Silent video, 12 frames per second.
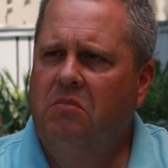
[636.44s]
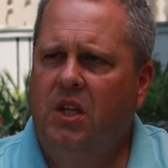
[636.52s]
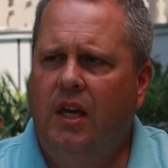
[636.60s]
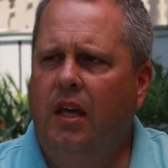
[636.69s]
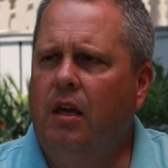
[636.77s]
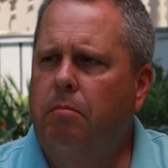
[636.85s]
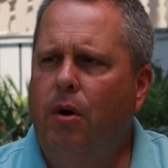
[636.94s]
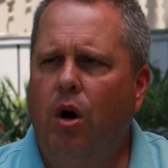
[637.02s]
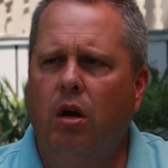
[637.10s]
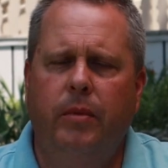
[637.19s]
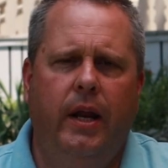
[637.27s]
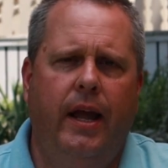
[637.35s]
King and
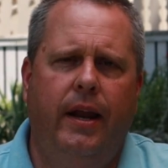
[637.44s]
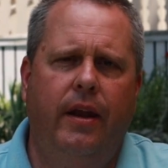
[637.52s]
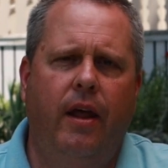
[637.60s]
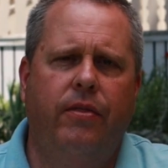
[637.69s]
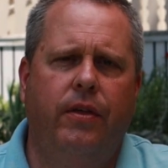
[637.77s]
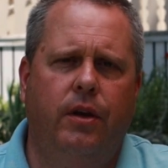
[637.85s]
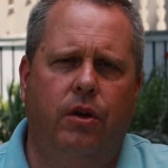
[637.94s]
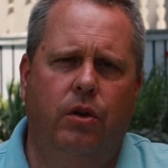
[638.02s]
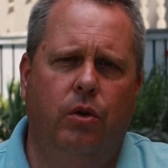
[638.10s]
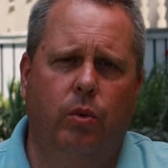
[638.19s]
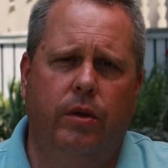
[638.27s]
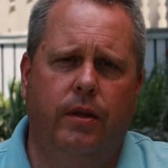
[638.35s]
Parliament had nothing to
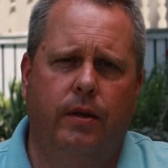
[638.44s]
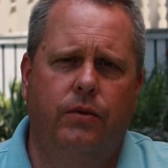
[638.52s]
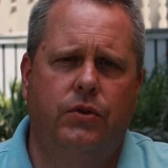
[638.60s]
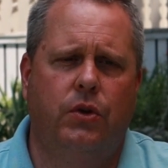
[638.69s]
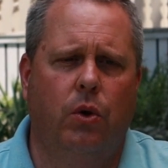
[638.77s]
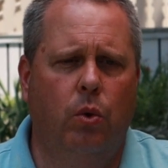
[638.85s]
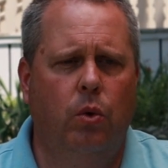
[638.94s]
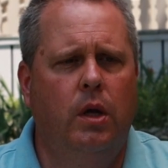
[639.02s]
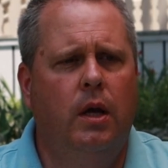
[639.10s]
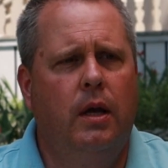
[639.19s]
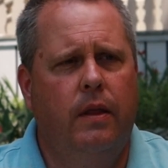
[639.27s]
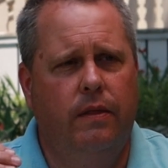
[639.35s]
do with it. So
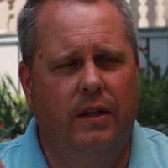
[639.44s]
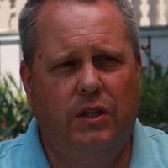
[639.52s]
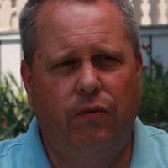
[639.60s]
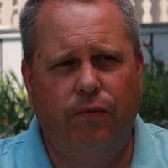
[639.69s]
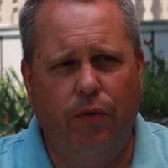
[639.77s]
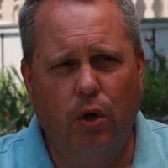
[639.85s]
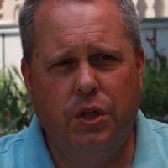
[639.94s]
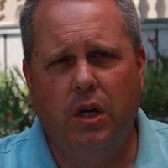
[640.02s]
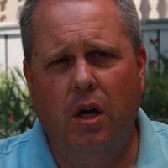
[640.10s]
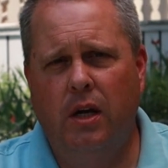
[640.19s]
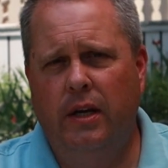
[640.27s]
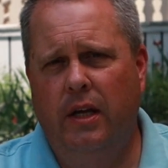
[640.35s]
this First
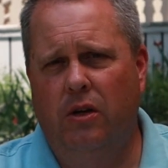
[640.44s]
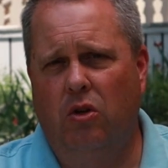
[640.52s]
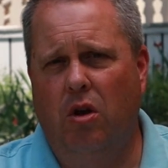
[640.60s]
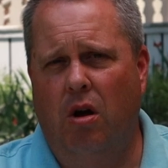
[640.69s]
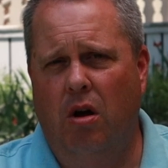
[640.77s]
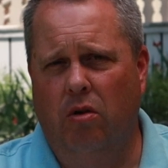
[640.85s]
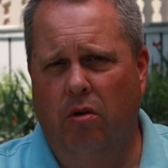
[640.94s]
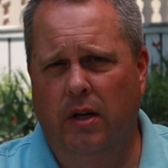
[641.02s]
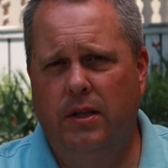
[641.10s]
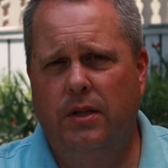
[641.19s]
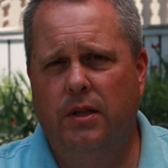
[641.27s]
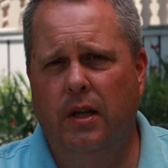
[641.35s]
Continental
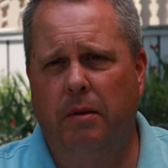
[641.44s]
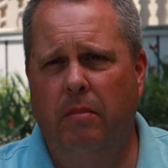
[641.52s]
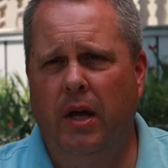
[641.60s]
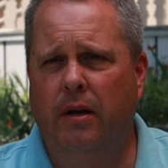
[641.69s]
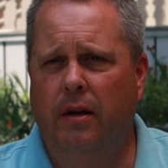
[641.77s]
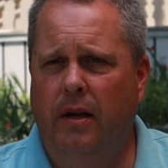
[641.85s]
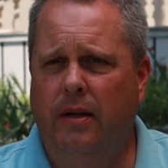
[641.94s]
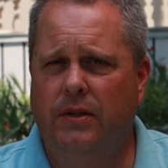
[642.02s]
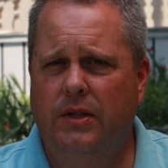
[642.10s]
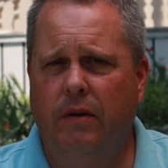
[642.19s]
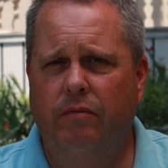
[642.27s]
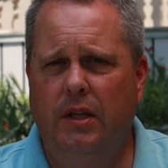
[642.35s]
Congress that met in
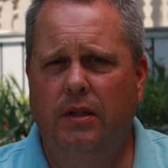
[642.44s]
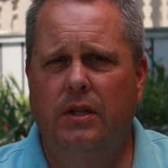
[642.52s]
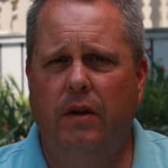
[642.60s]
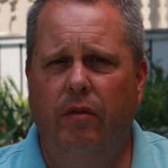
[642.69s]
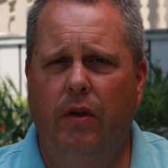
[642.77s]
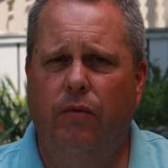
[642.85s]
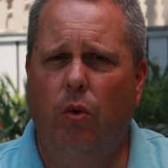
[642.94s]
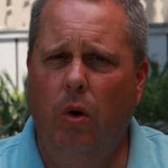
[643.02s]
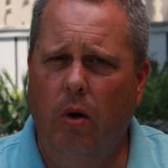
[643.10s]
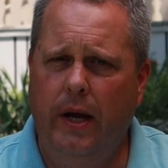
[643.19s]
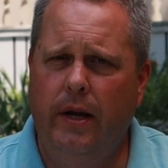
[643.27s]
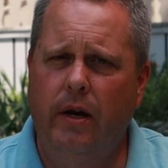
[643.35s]

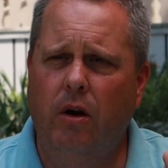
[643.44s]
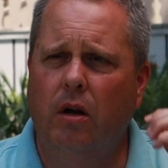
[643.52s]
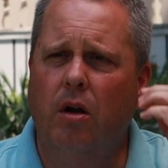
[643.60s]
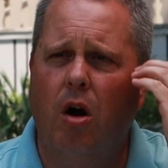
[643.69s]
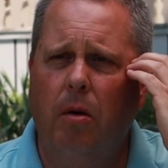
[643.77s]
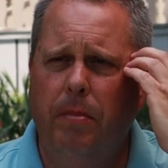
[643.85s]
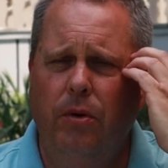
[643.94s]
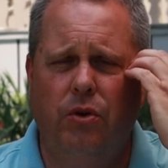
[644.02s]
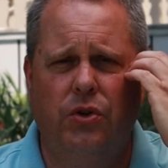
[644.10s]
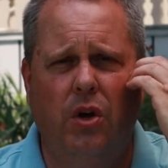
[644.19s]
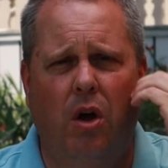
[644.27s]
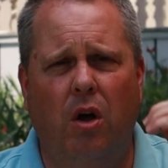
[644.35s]
1774 right here in
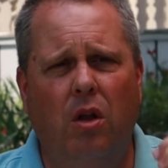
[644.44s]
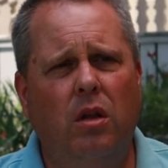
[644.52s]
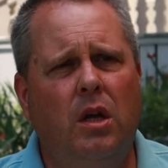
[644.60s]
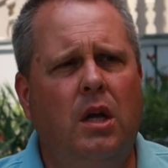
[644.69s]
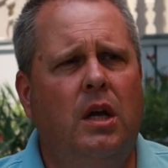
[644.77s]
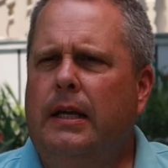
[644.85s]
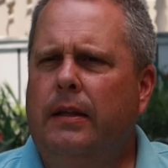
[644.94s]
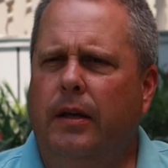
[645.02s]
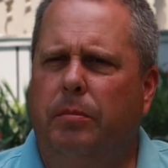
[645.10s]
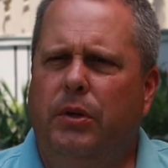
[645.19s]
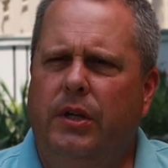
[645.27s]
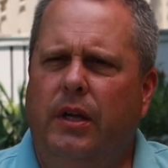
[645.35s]
Carpenters Hall, they
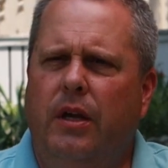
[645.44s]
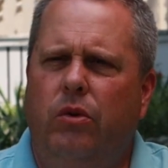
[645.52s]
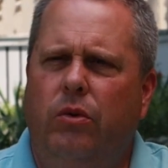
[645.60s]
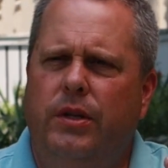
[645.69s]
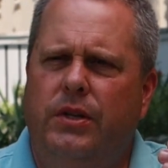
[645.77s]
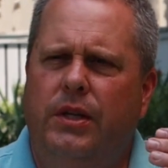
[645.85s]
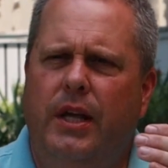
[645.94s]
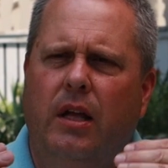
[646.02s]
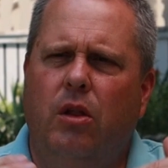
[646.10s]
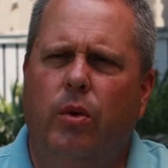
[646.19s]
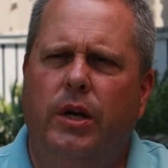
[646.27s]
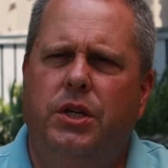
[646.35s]
put together this
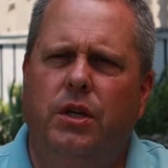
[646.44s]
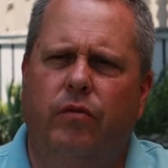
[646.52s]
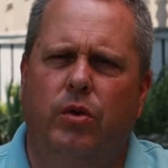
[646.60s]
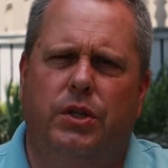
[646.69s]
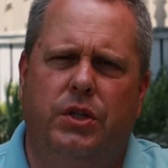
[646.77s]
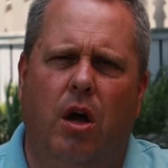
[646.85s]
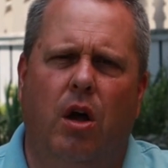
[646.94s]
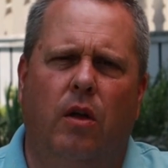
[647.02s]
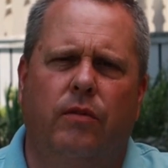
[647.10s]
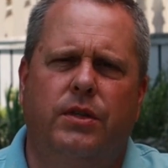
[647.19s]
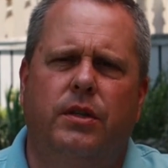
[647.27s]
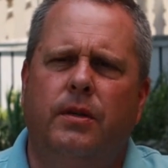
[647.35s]
Declaration of
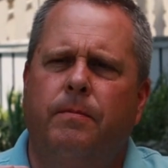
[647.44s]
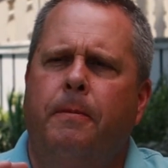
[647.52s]
Resolves,